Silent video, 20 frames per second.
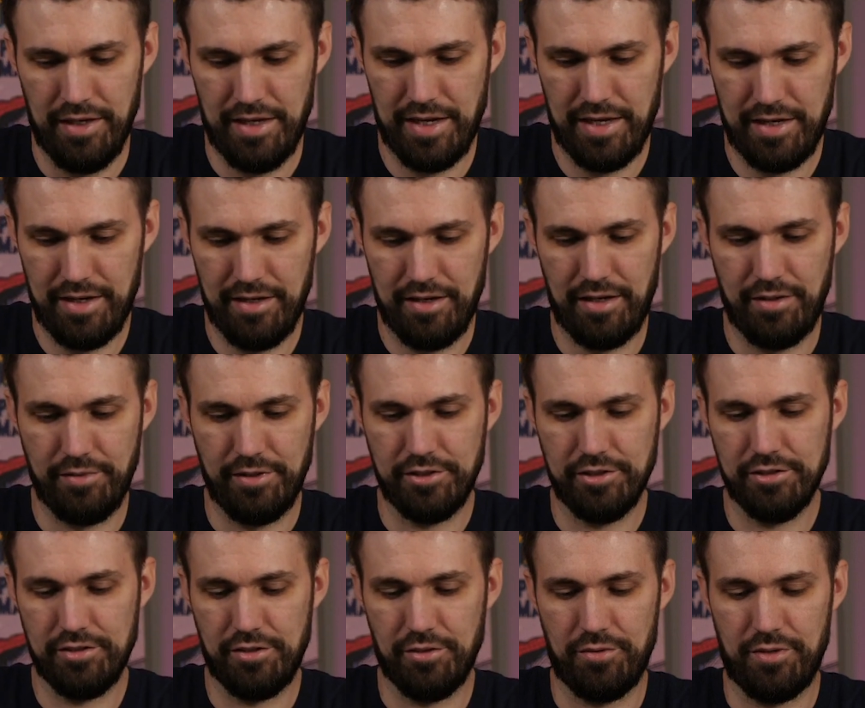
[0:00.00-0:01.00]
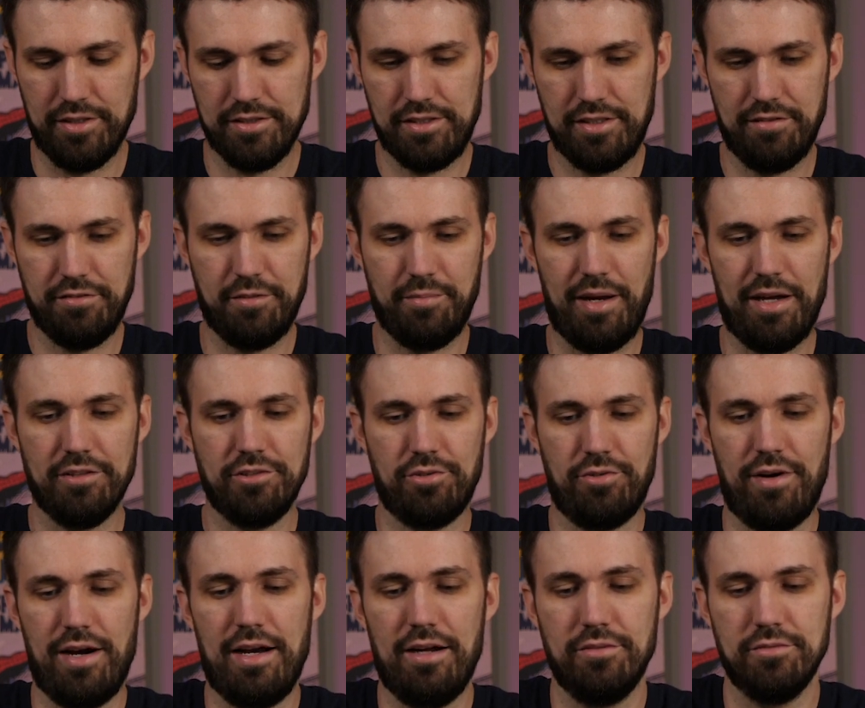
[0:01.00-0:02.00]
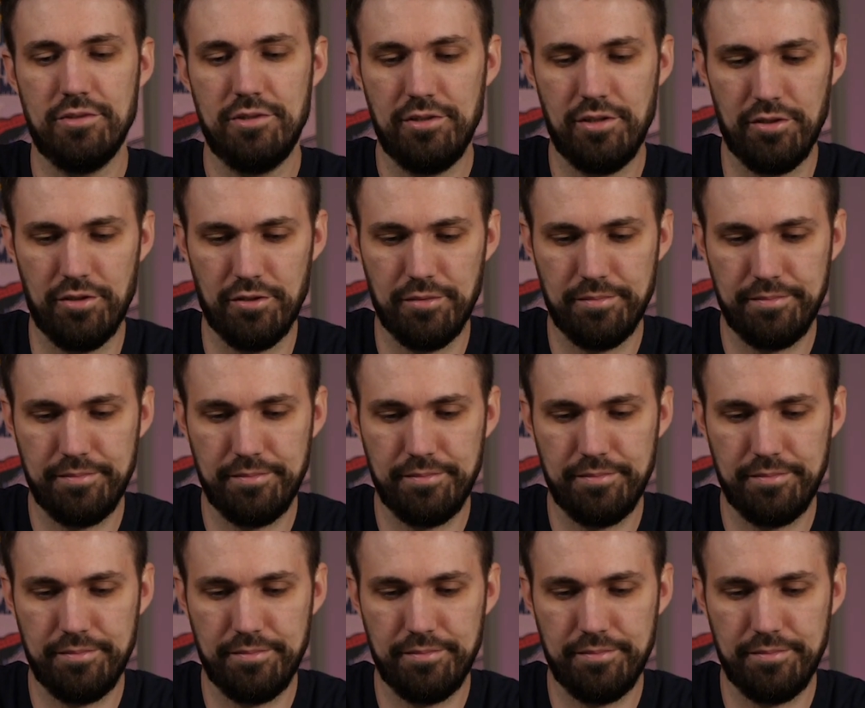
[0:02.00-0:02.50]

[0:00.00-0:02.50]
in it and we just don't want stuff to bounce around. So